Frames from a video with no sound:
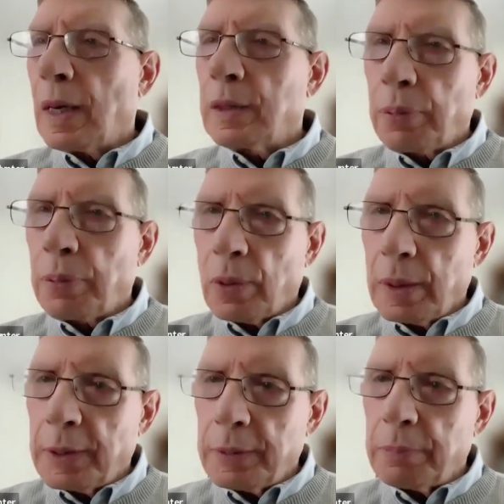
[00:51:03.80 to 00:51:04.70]

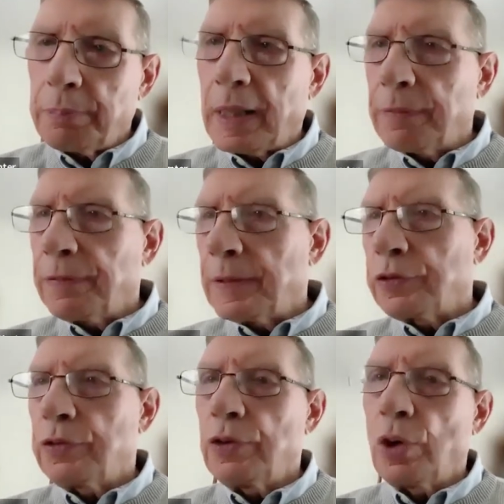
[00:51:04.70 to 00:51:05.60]
unemployment
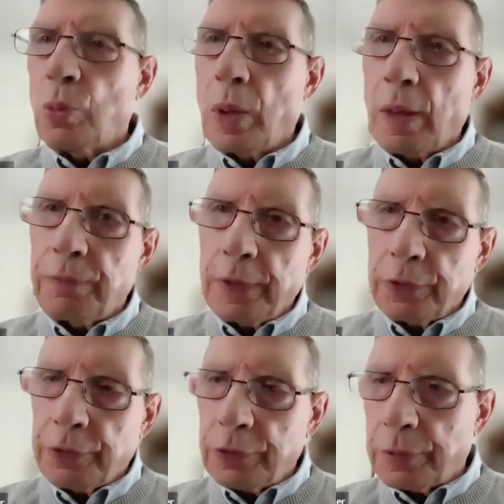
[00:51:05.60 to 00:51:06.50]
benefits, no welfare
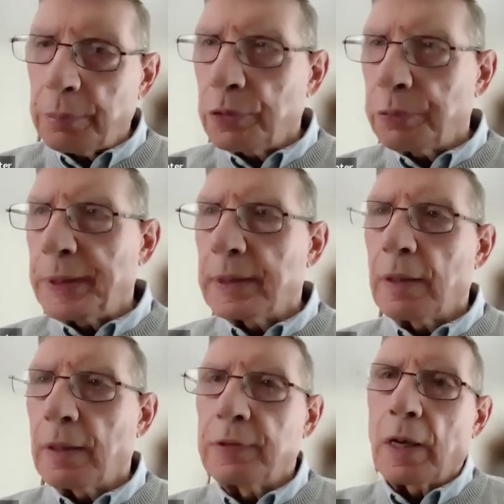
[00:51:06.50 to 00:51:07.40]
system to speak
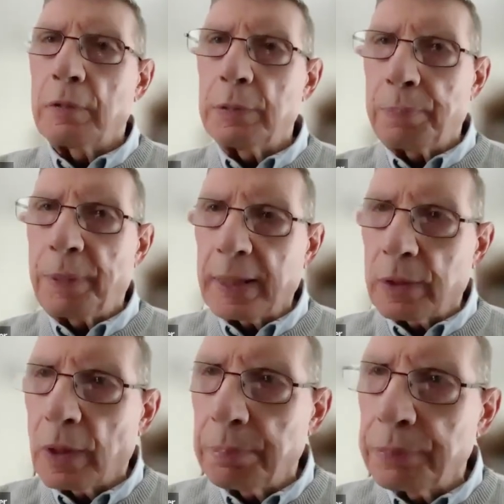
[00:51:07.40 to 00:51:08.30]
of. The government's
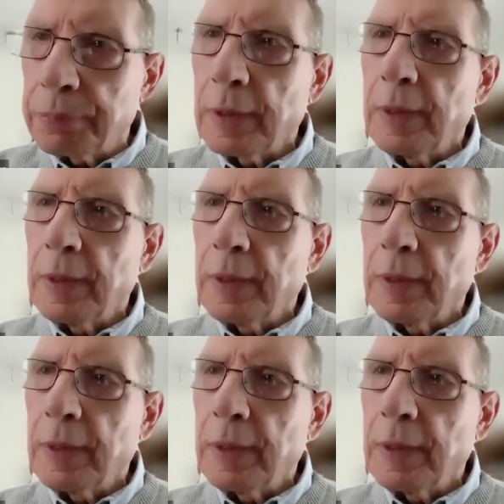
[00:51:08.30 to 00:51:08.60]
bankrupt.